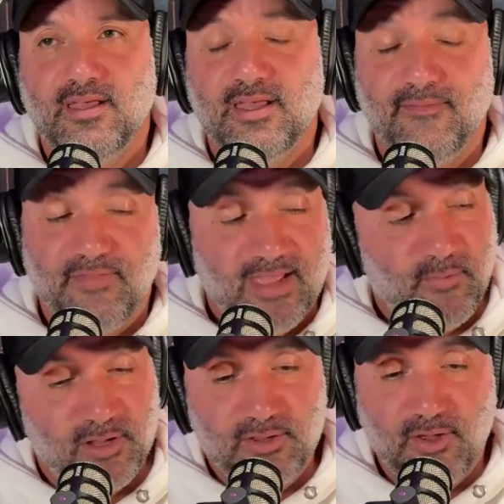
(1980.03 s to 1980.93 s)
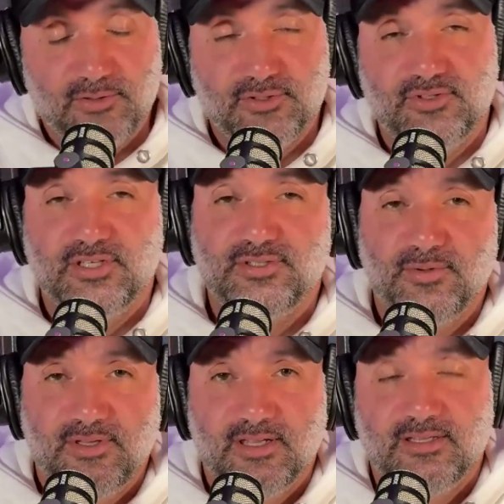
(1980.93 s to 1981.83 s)
If they would have known jiu-jitsu and
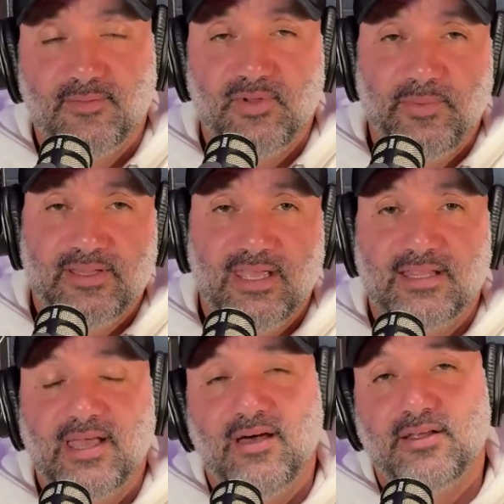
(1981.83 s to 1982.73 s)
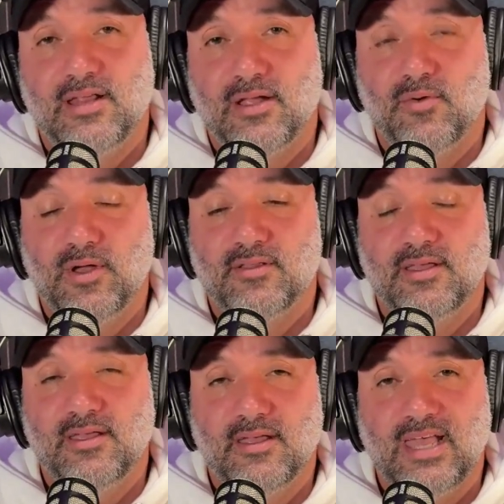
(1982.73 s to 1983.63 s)
done some type of takedown and
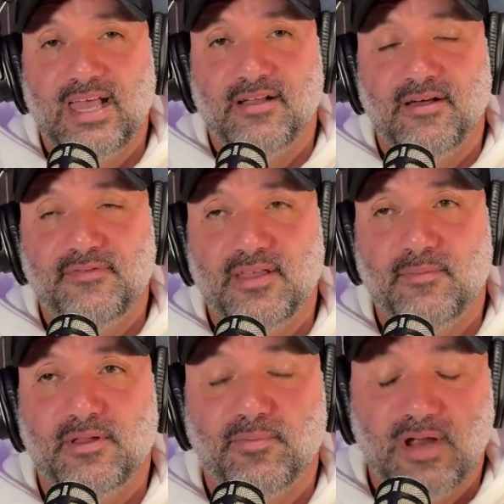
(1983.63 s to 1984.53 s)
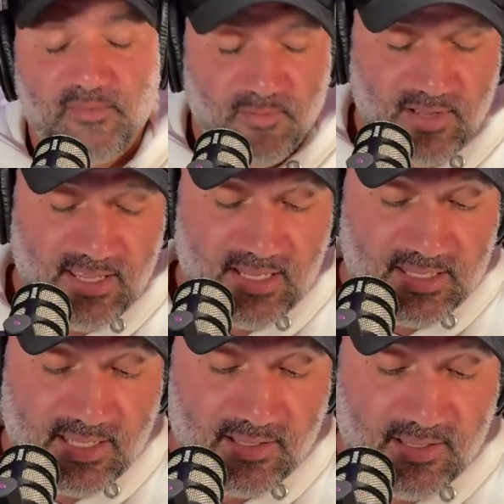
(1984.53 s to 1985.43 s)
quickly handcuffed him in the proper way, that
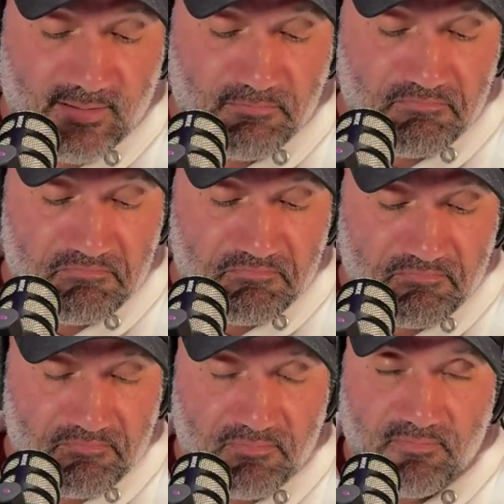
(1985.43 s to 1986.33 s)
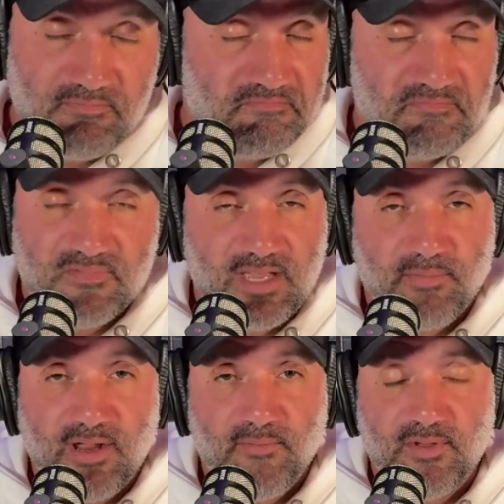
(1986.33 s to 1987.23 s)
thing, not a
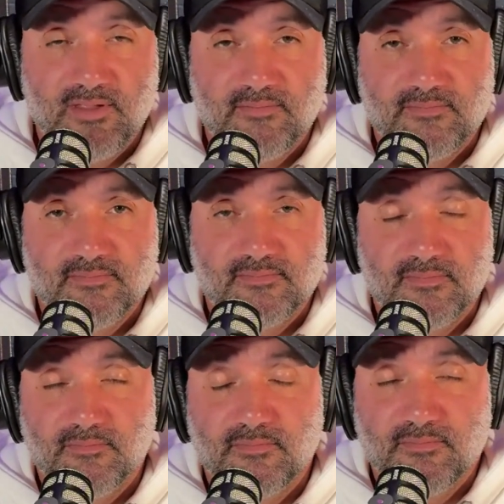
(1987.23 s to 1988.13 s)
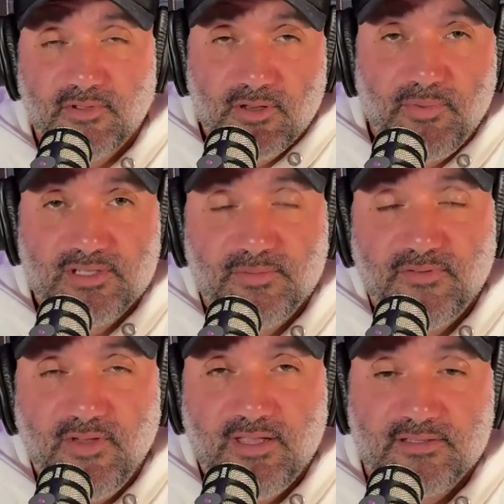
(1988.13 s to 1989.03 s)
problem with it. Could have punched him in the
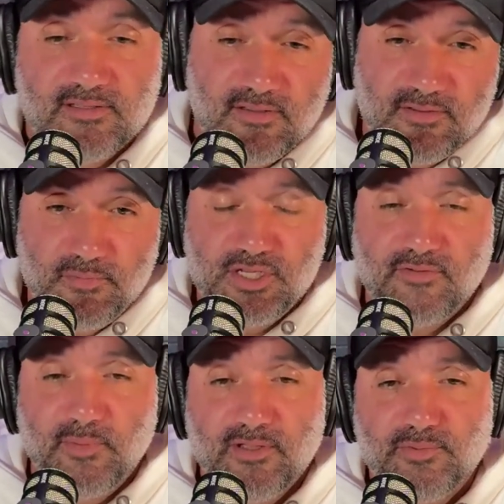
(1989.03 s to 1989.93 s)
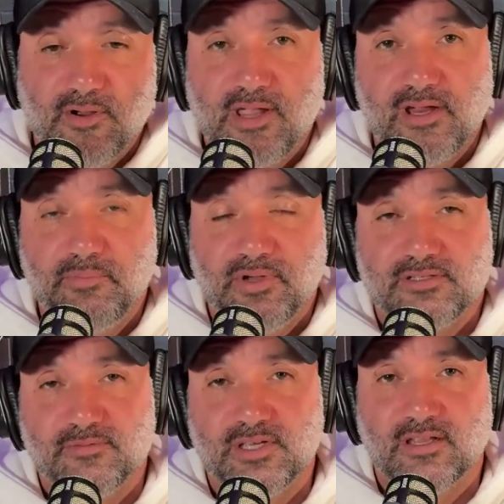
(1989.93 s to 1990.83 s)
face. Chick from Hillsborough County punched
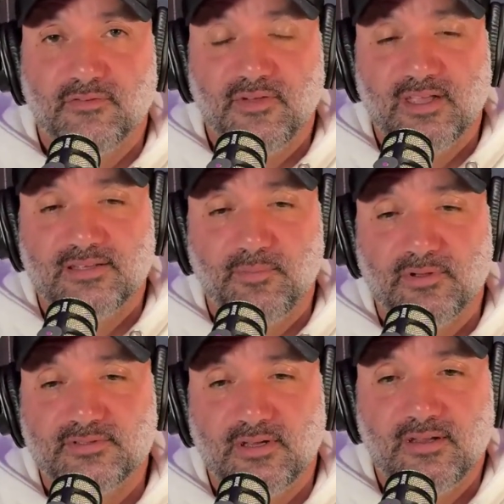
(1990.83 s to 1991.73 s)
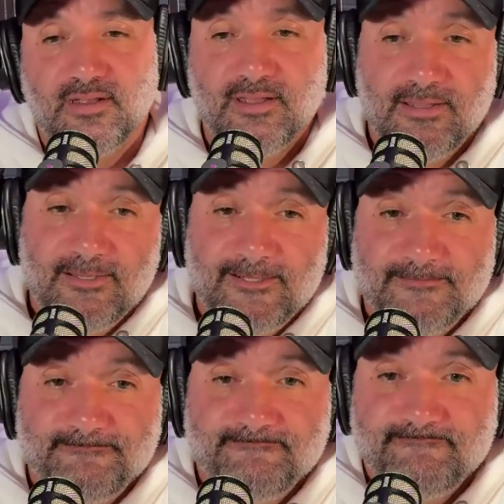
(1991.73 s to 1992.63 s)
some chick in the face. I posted it.
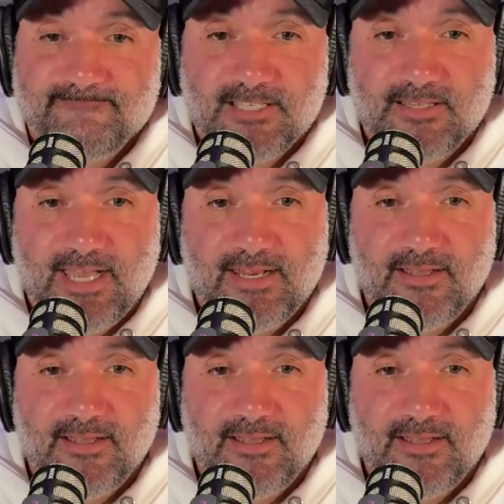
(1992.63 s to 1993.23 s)
That,